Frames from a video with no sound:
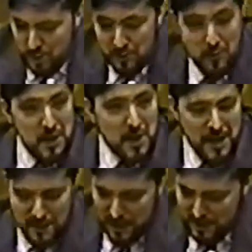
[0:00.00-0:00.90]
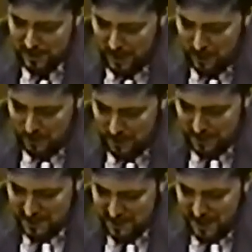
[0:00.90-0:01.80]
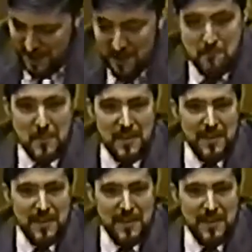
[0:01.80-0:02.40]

she's retained that title to this day,